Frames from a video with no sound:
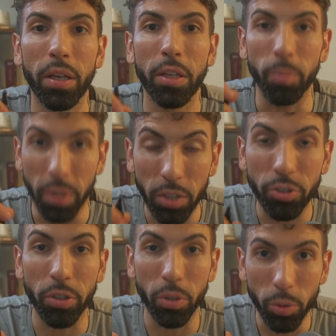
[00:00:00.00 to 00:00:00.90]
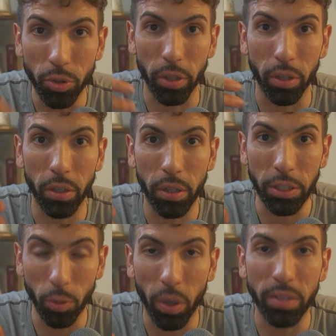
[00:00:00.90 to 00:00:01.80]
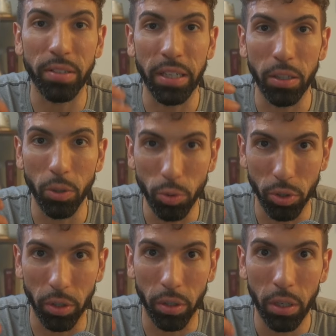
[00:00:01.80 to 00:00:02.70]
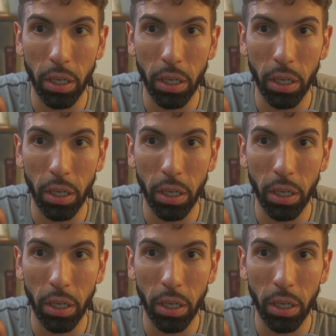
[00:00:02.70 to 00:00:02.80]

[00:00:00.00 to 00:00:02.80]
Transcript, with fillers: It's because you're a loser and you want to stay a loser.